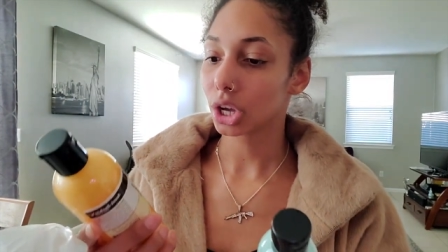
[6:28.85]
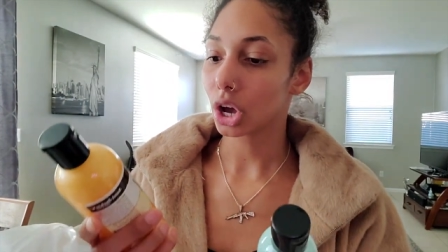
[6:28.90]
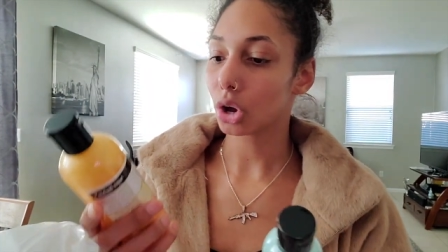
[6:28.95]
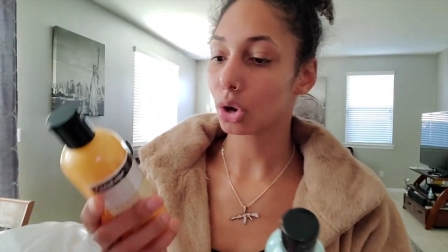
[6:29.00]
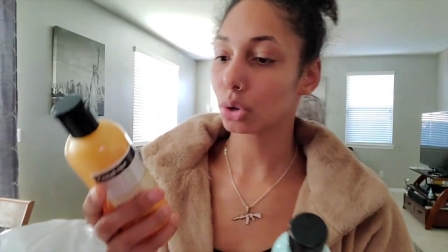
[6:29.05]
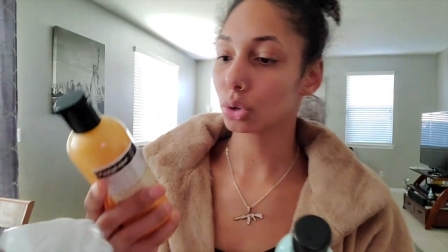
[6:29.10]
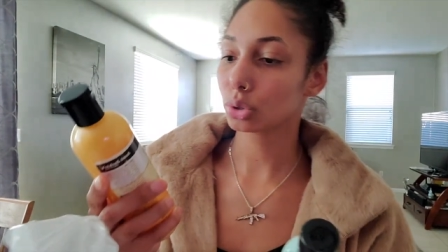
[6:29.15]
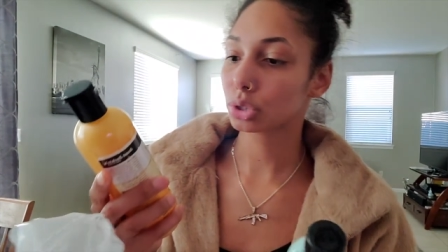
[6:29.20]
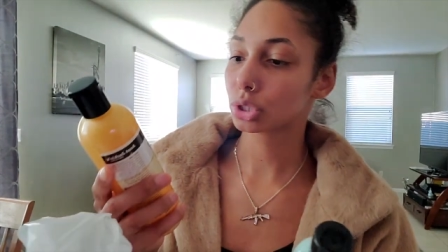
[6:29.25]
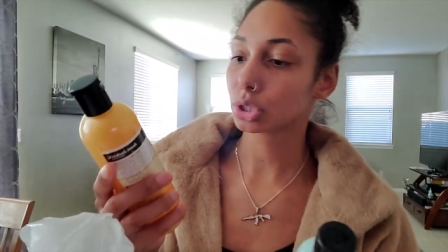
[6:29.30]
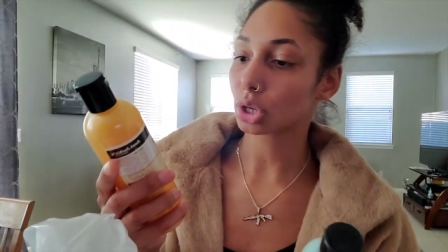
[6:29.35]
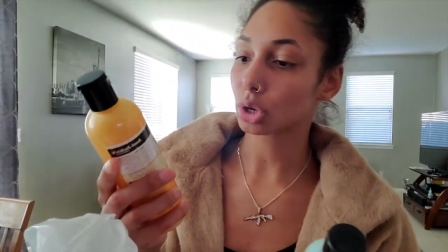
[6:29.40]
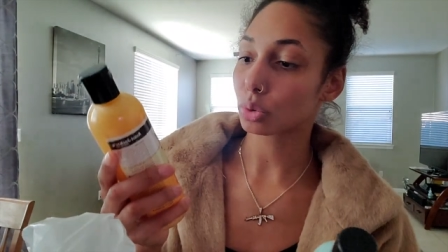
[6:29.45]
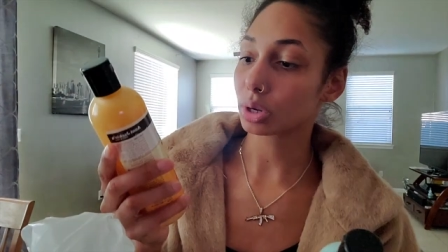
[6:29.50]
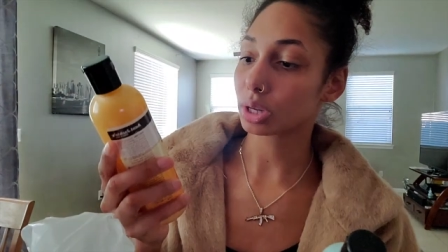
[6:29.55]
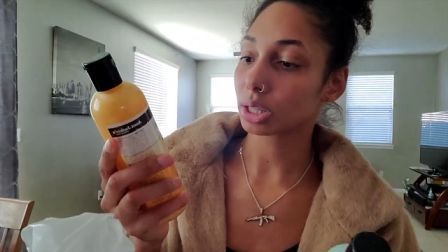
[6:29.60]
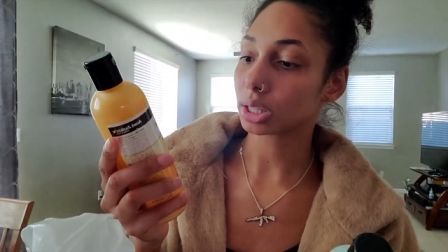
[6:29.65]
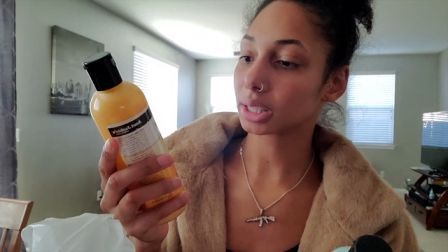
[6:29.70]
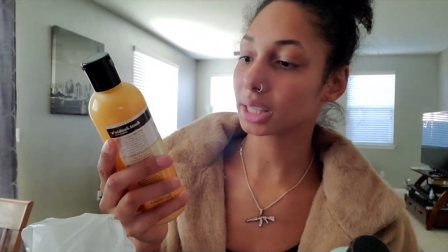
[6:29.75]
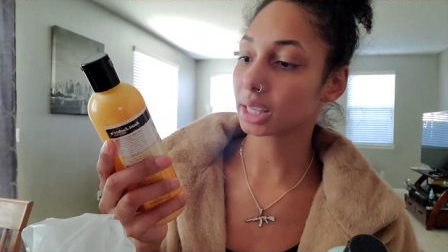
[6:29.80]
Oh So
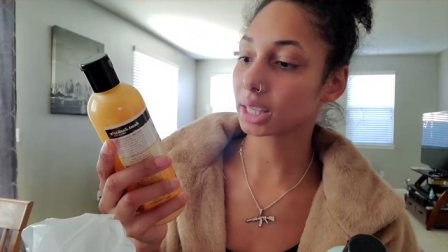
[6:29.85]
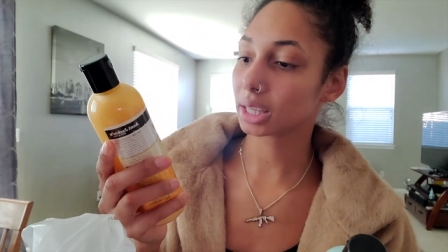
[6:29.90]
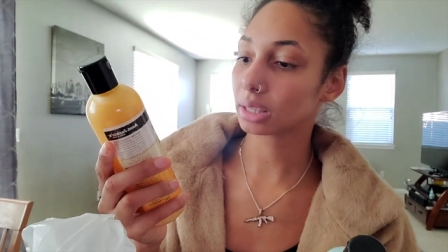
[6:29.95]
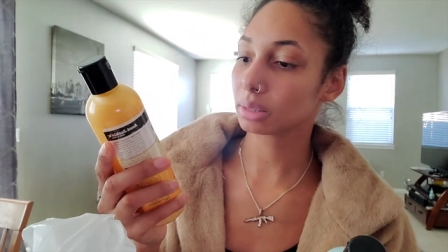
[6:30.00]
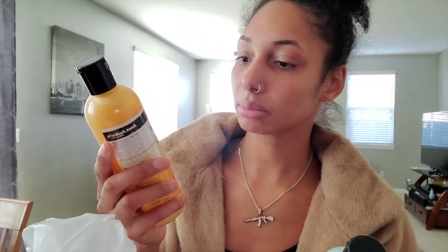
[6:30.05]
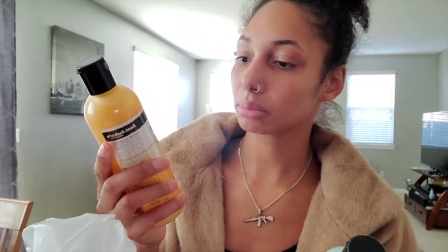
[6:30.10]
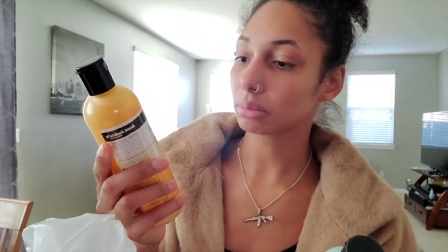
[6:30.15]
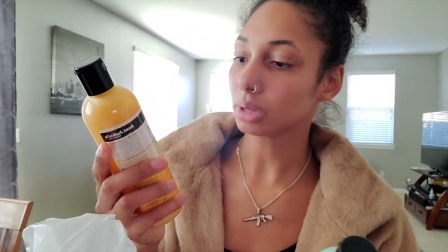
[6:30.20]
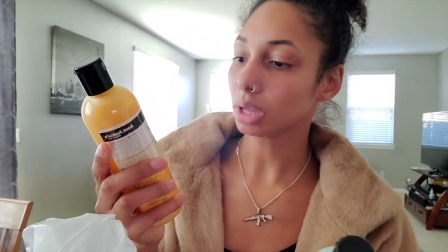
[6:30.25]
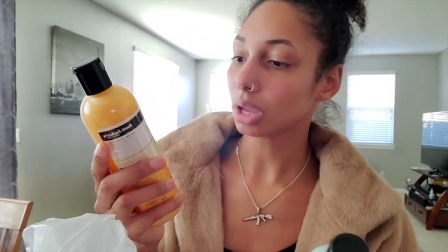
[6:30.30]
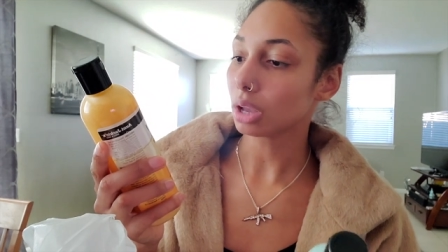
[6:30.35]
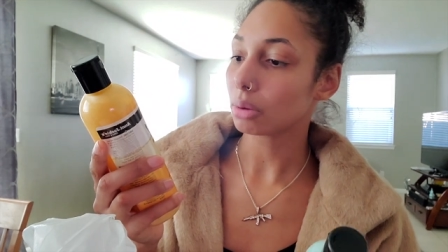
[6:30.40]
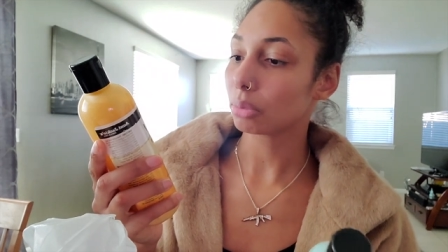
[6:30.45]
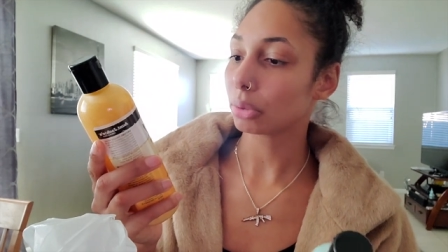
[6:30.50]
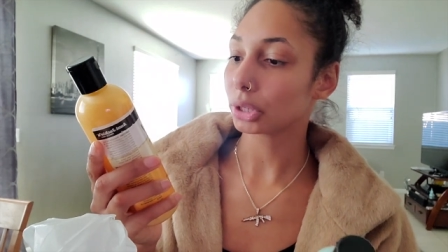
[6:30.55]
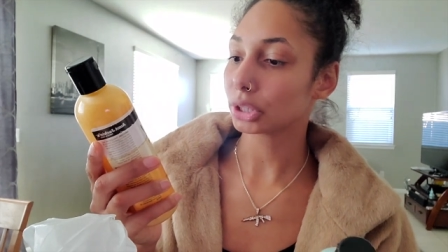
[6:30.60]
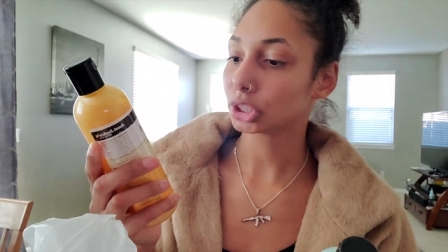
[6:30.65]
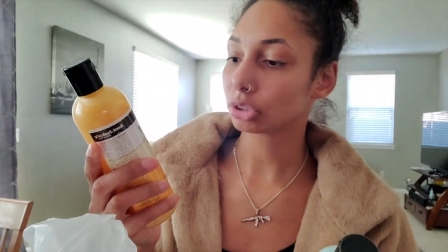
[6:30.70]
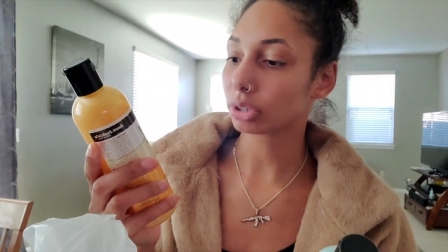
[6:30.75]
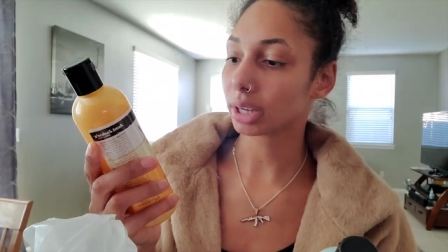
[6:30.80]
Clean
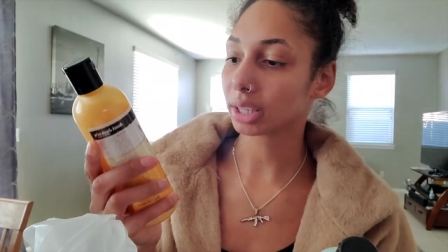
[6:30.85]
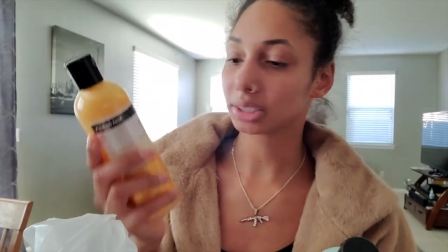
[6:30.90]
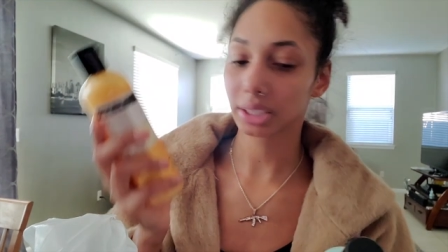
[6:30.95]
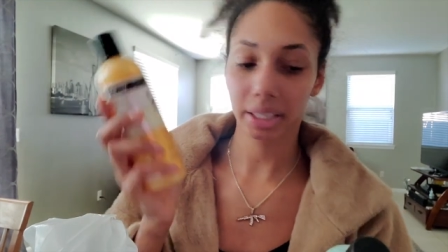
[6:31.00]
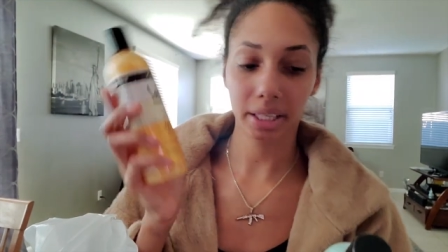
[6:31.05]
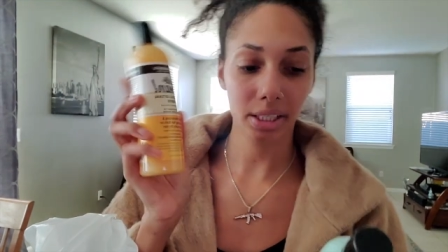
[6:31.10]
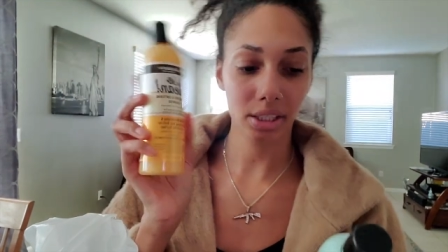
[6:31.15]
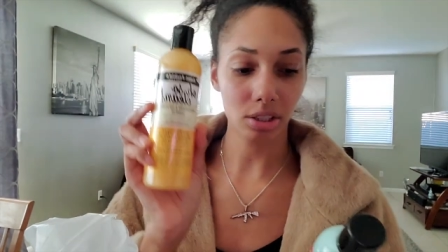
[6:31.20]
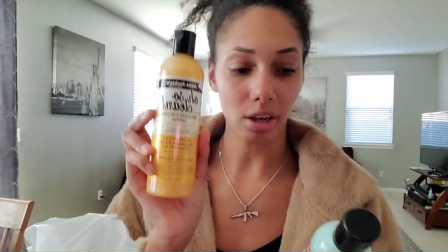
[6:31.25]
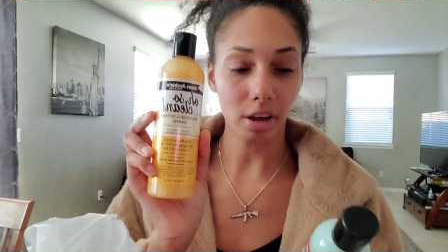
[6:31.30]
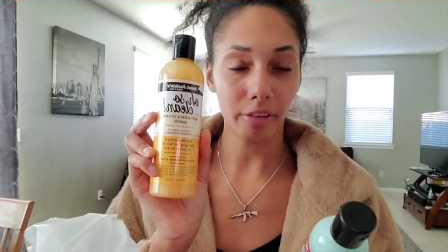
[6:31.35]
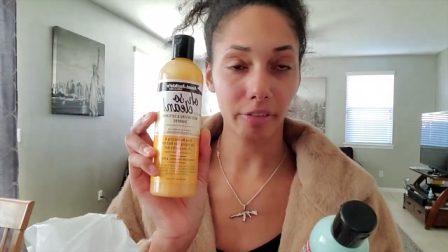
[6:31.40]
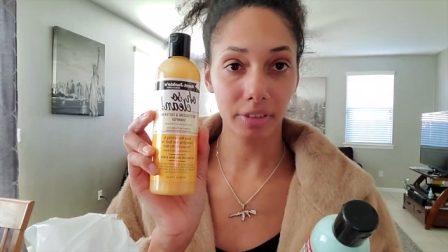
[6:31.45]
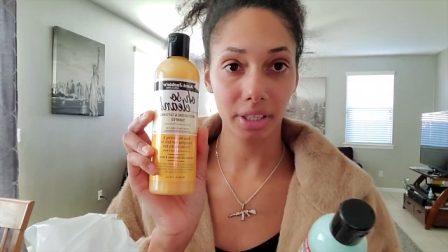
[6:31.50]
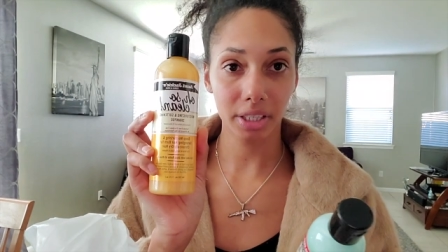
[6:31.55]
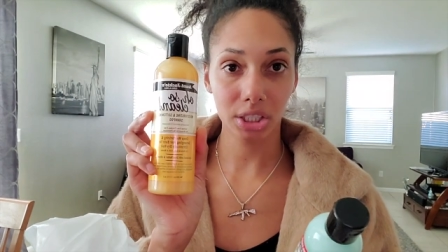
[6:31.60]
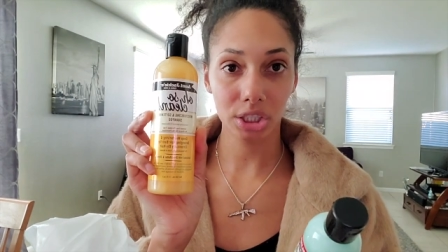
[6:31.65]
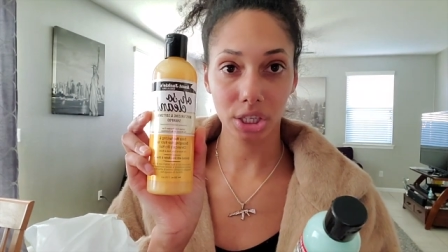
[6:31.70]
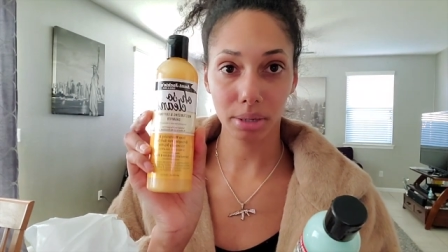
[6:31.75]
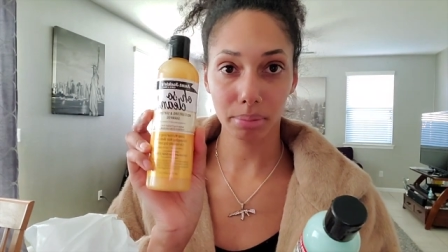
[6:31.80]
moisturizing and
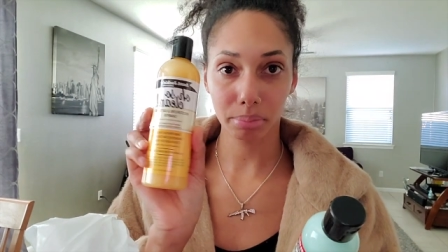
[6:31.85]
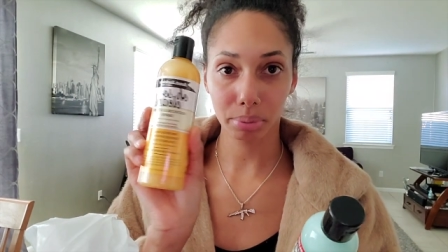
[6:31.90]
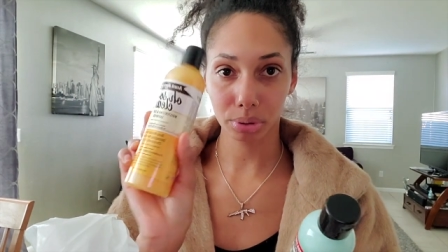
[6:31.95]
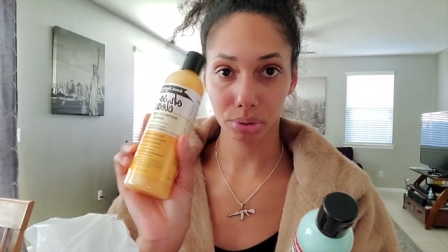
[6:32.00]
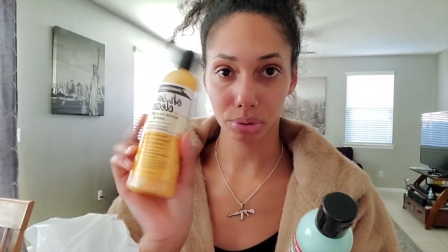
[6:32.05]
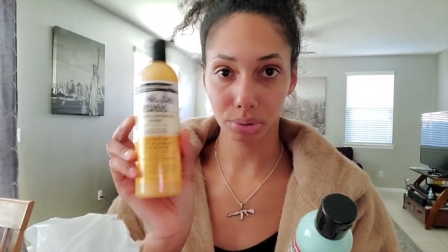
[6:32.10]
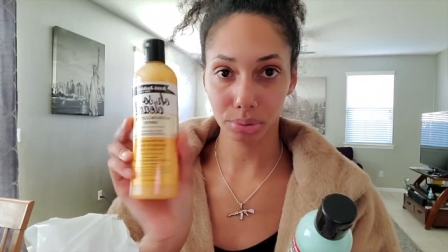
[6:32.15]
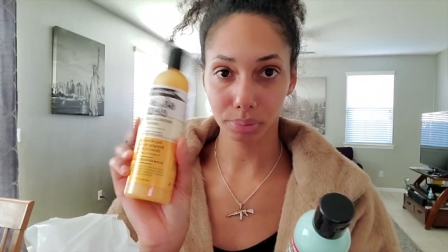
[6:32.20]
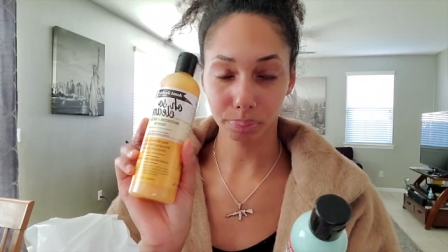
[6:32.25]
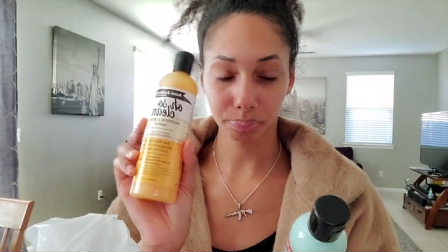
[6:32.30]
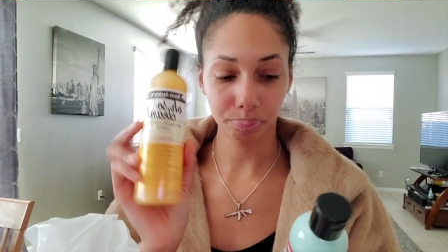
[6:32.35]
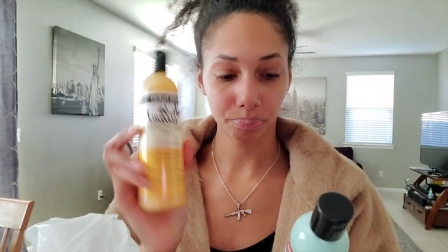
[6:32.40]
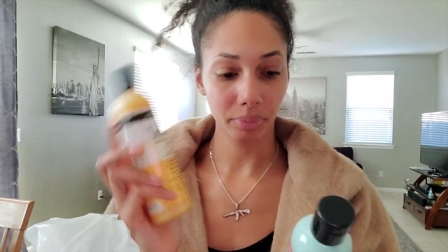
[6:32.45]
softening shampoo